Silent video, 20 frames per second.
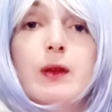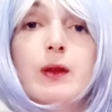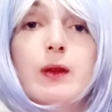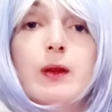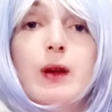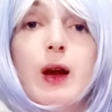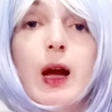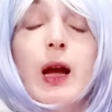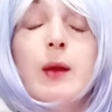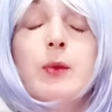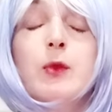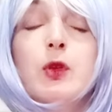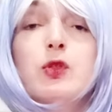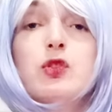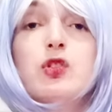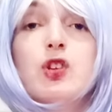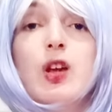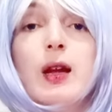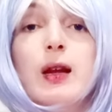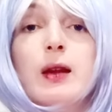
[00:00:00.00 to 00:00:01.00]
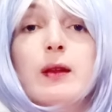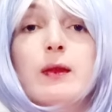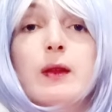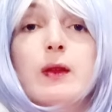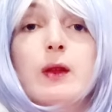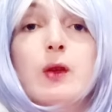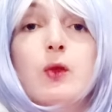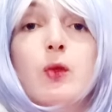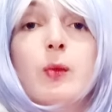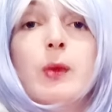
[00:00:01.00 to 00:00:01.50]
I'm not saying that
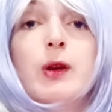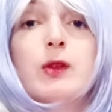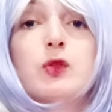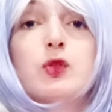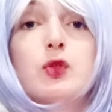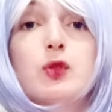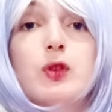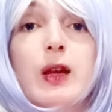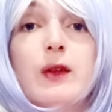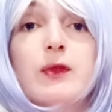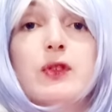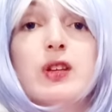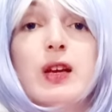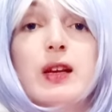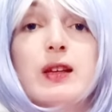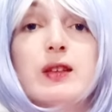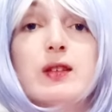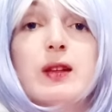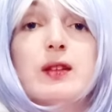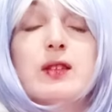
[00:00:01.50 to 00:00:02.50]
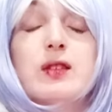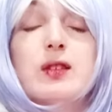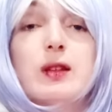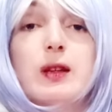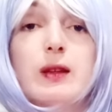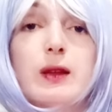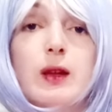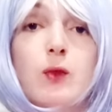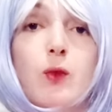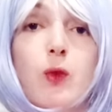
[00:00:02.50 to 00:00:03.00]
the woman should have sex that she
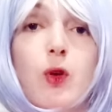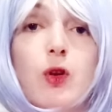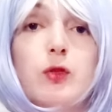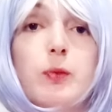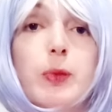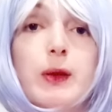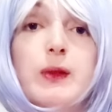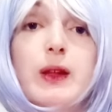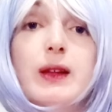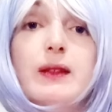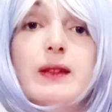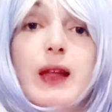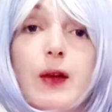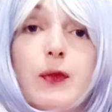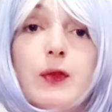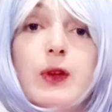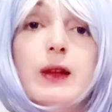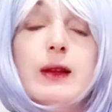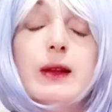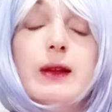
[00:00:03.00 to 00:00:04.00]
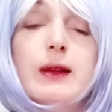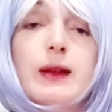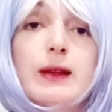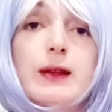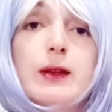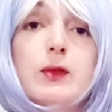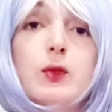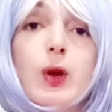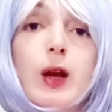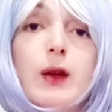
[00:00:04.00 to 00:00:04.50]
didn't want, but they definitely
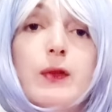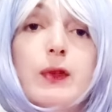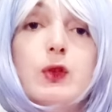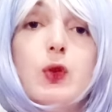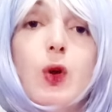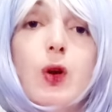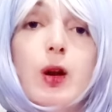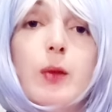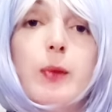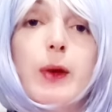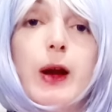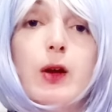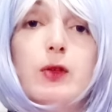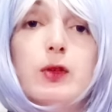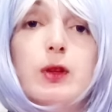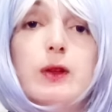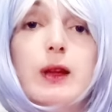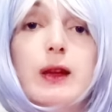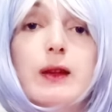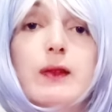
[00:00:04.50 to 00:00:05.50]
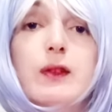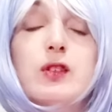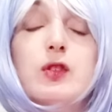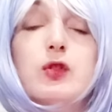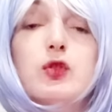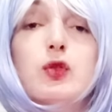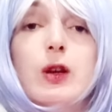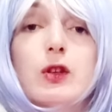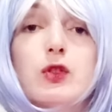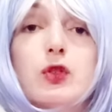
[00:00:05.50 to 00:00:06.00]
needed to have a talk about it. Like, the
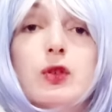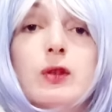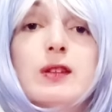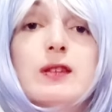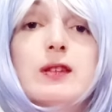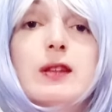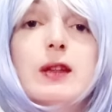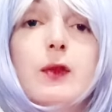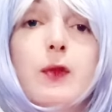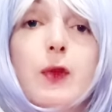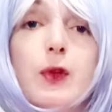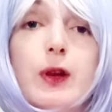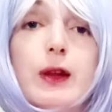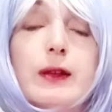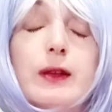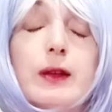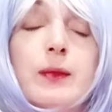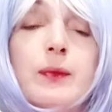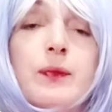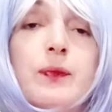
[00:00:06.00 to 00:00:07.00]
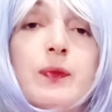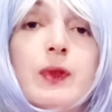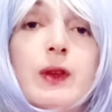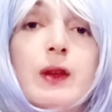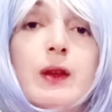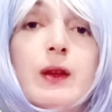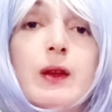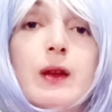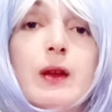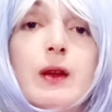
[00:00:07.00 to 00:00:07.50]
situation is different.
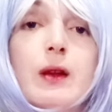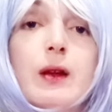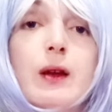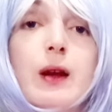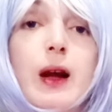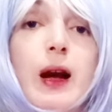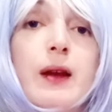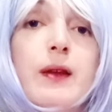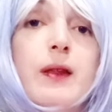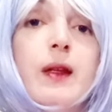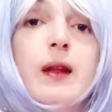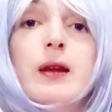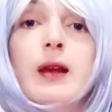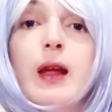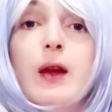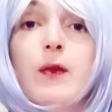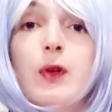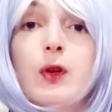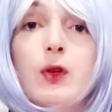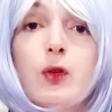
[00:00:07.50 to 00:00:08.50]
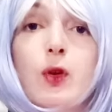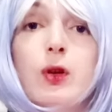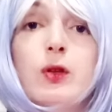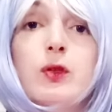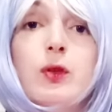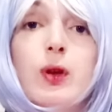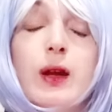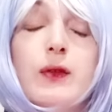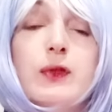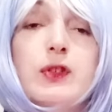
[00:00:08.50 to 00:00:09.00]
Are they never going
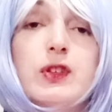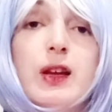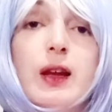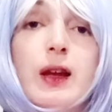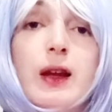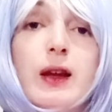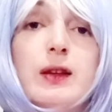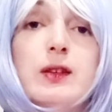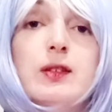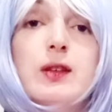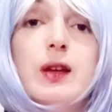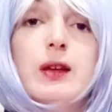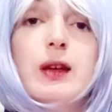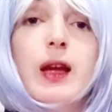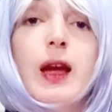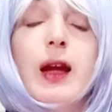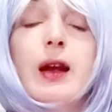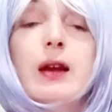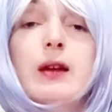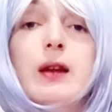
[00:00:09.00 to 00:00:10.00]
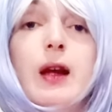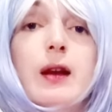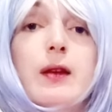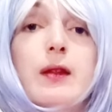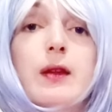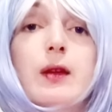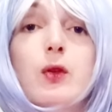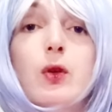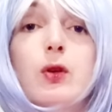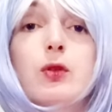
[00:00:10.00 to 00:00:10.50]
to have sex again? Are
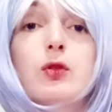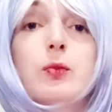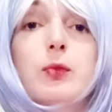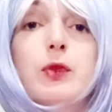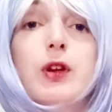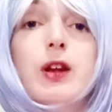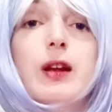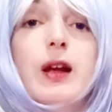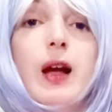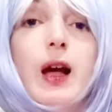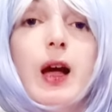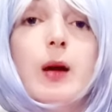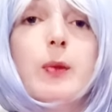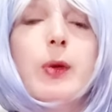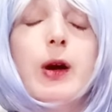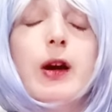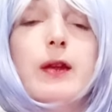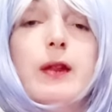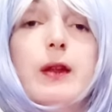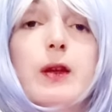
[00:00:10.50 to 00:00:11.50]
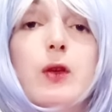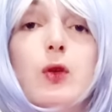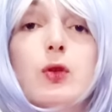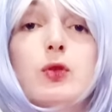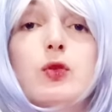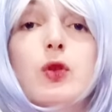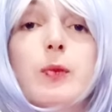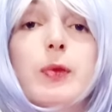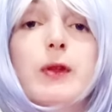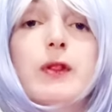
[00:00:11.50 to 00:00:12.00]
they going to break up? Are they going
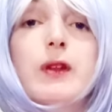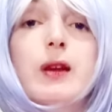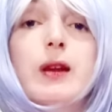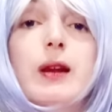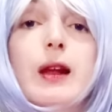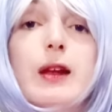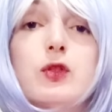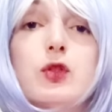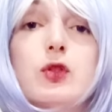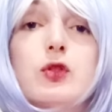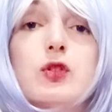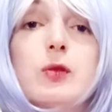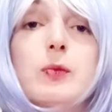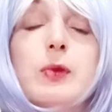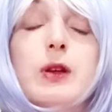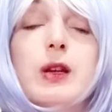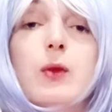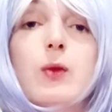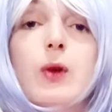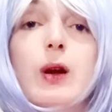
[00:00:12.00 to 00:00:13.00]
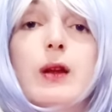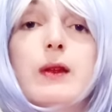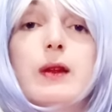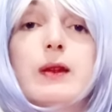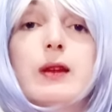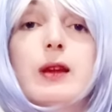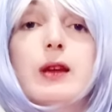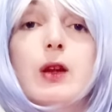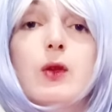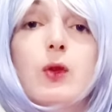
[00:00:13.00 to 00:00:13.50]
to open the relationship in a way that
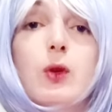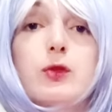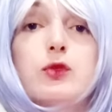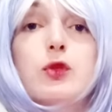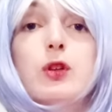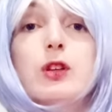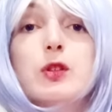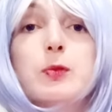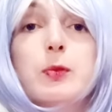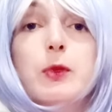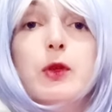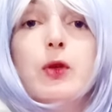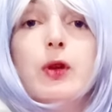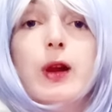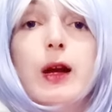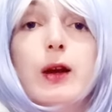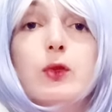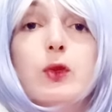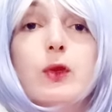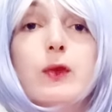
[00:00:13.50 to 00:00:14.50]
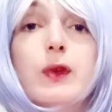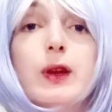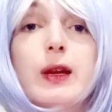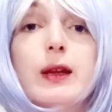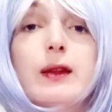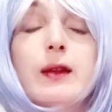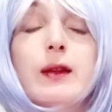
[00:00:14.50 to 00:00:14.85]
he can also explore out of it?